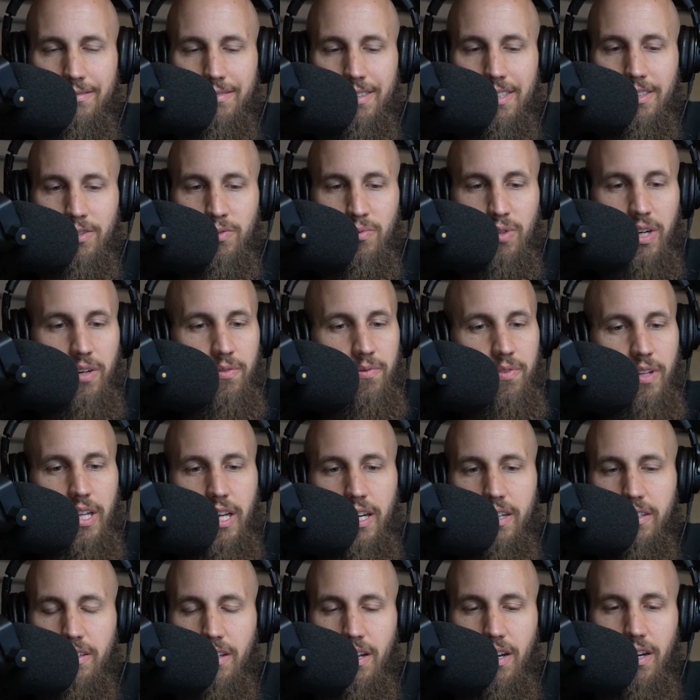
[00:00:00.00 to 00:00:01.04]
these red
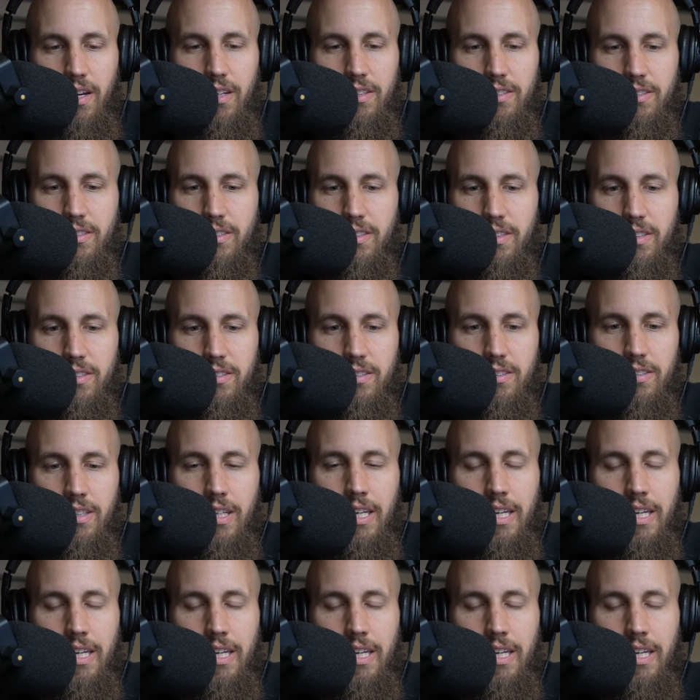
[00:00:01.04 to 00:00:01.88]
flag laws, this